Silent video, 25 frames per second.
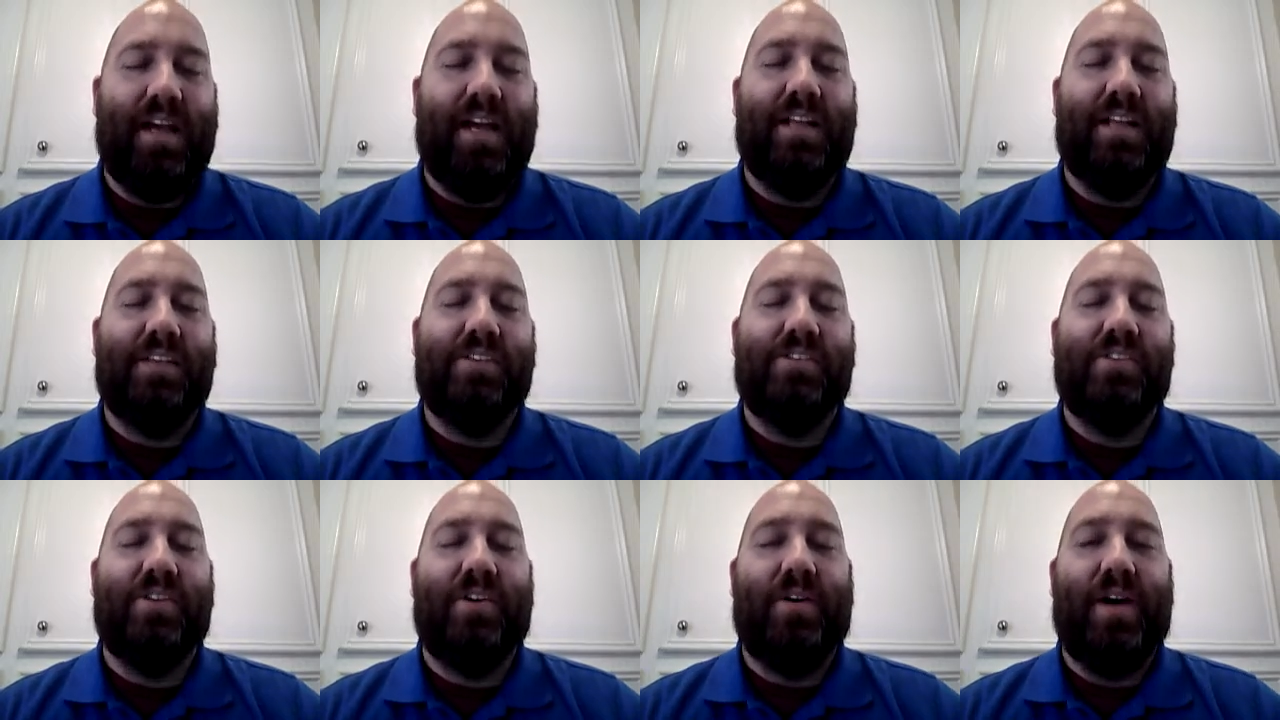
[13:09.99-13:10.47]

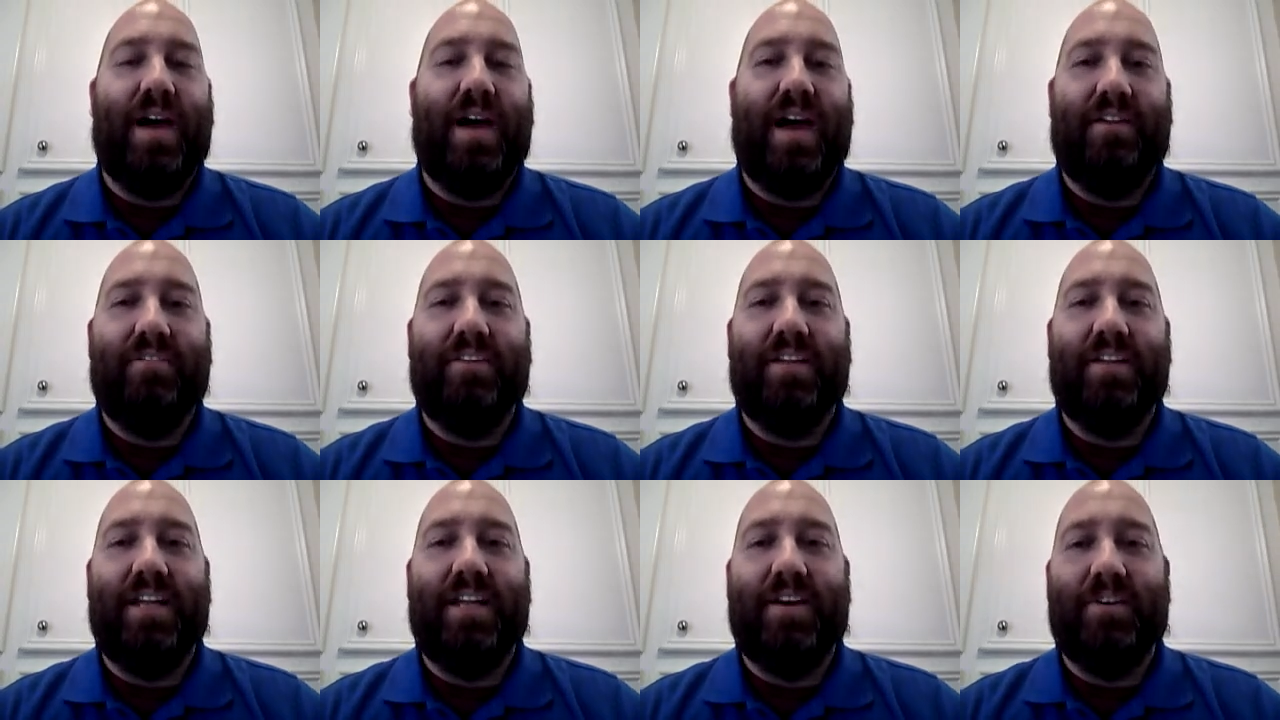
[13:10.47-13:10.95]
And so
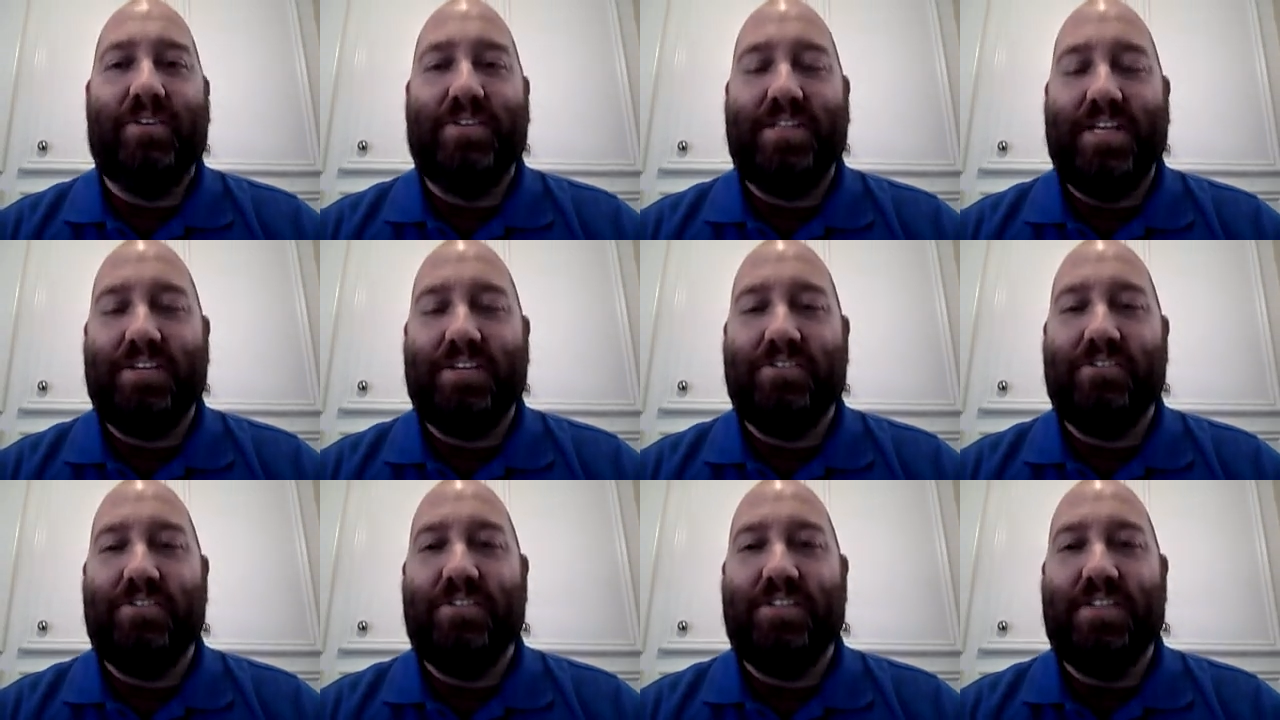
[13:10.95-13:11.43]
having those
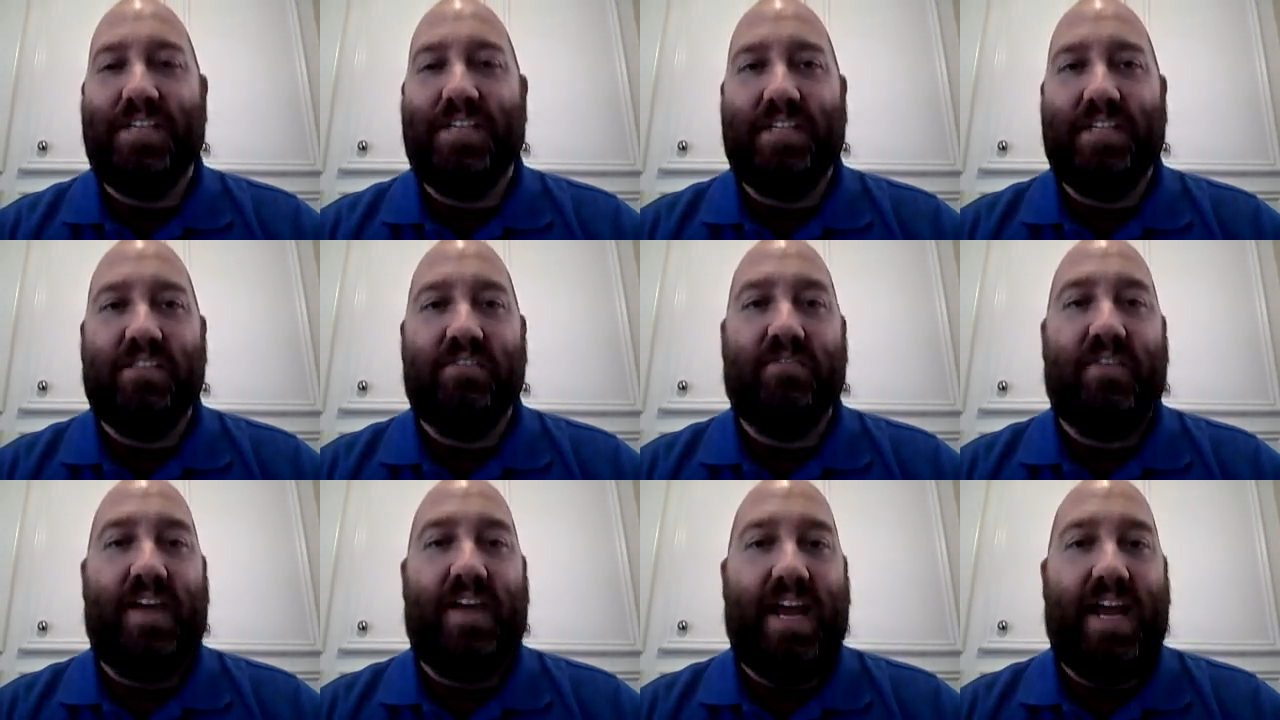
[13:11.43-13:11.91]
extra
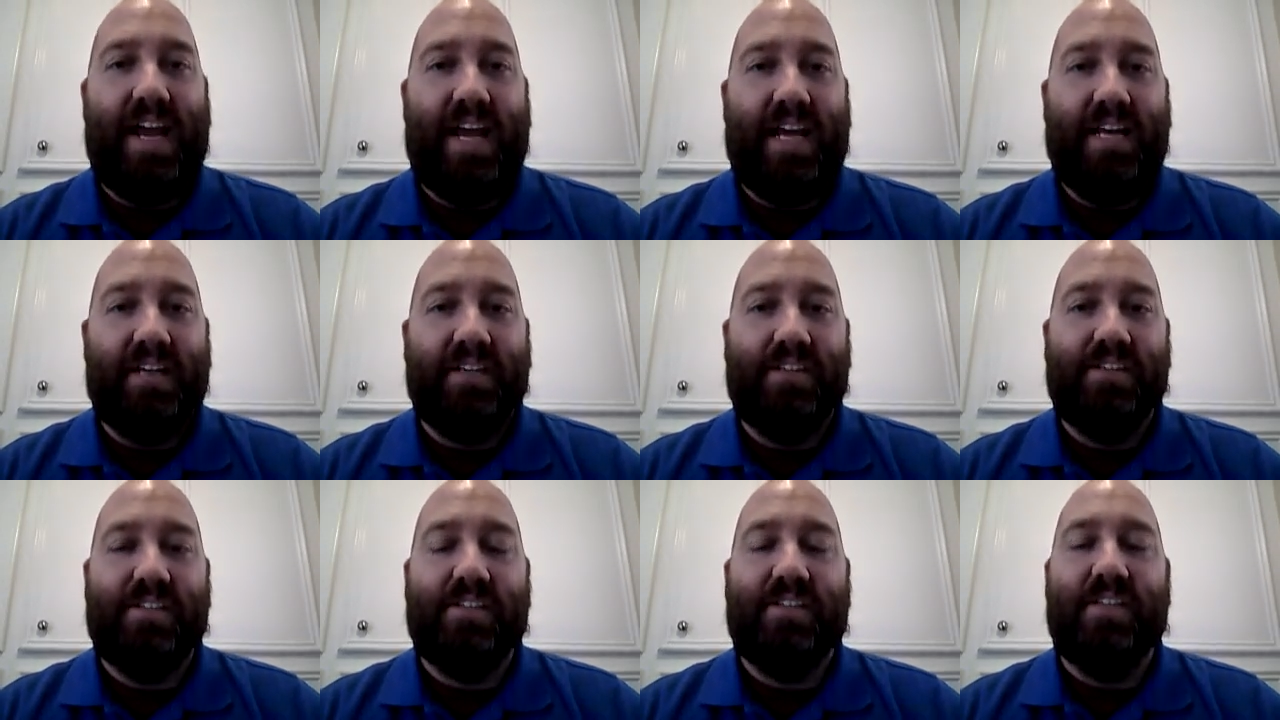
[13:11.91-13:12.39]
sets of
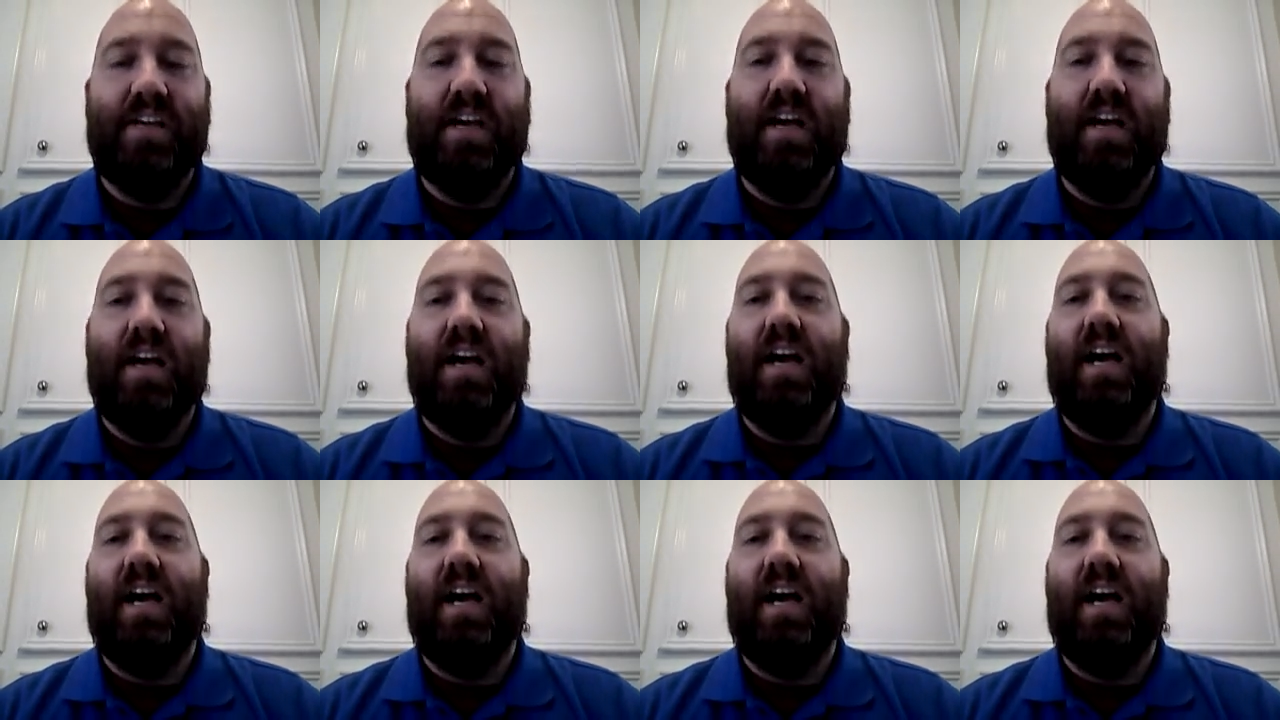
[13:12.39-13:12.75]
hands,